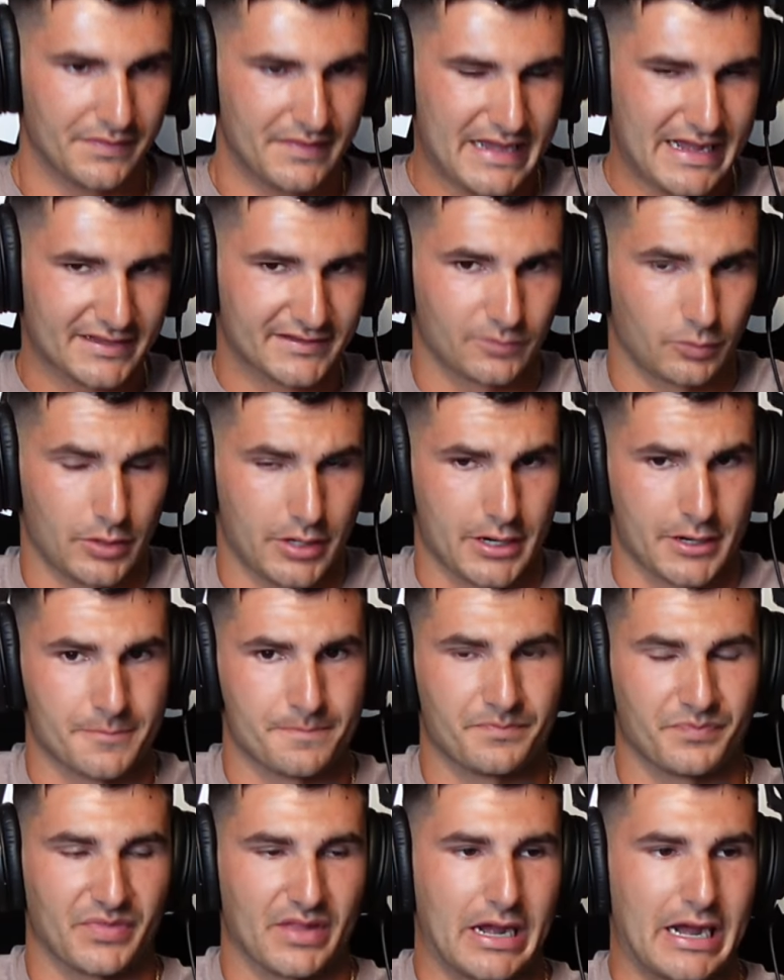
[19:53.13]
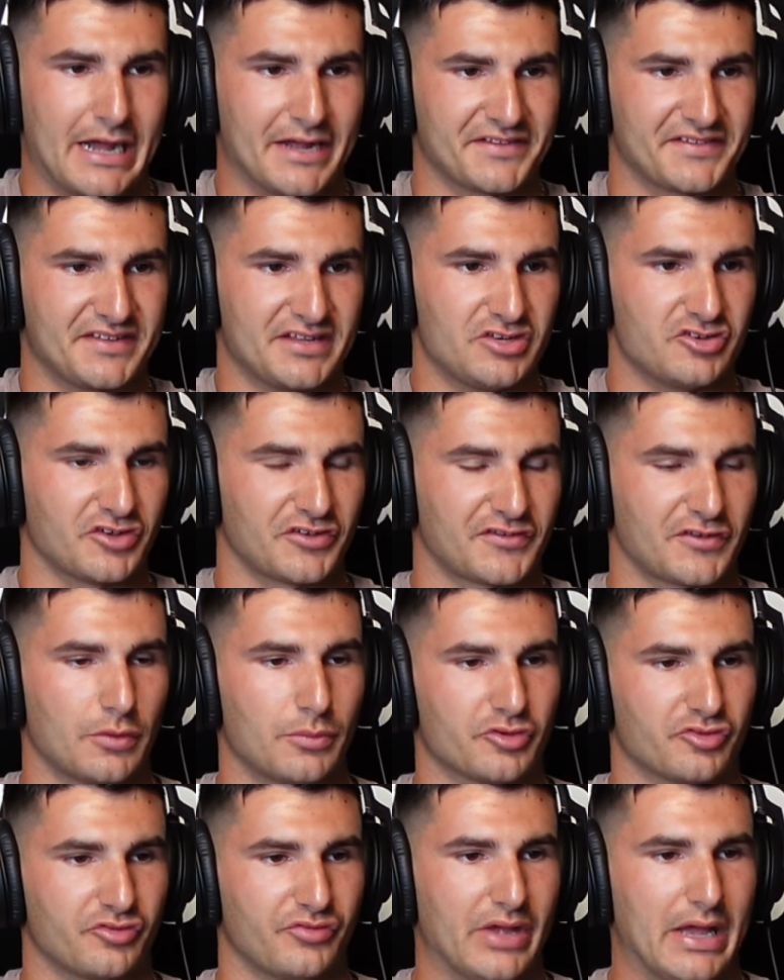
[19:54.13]
that's where I see just so
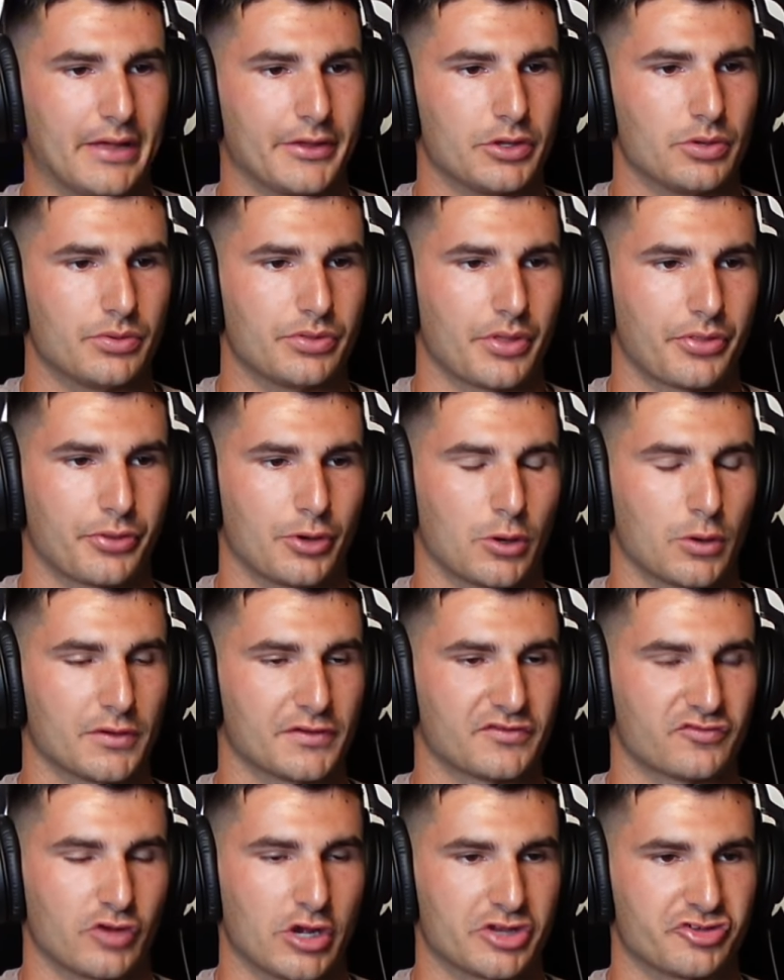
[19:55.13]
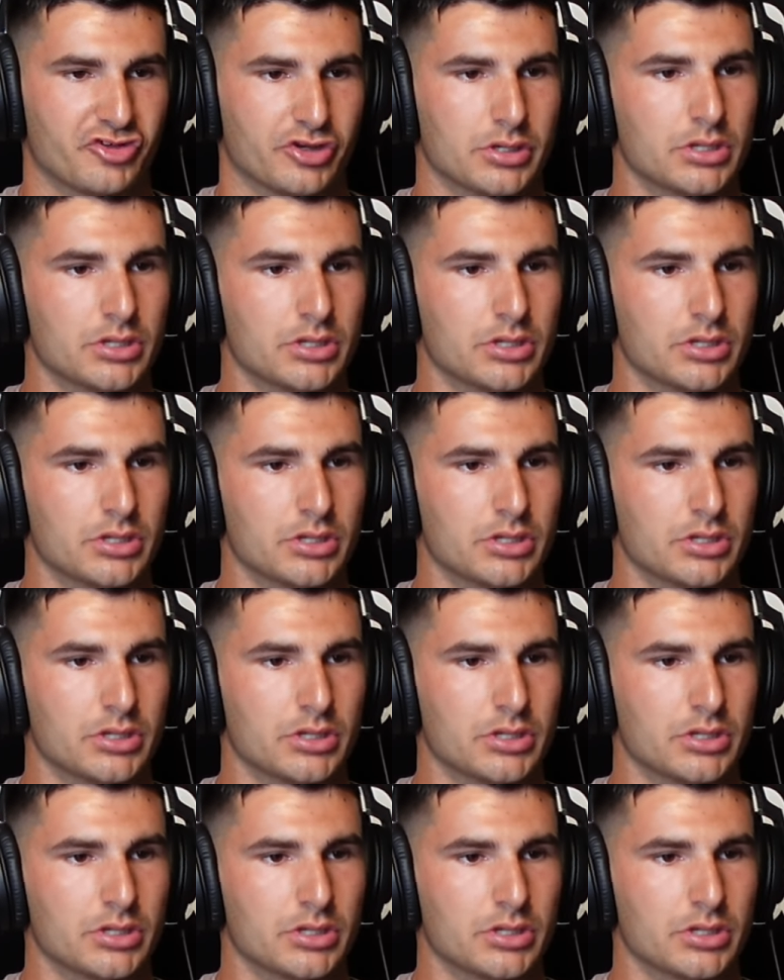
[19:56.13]
much value in the thrower stretch.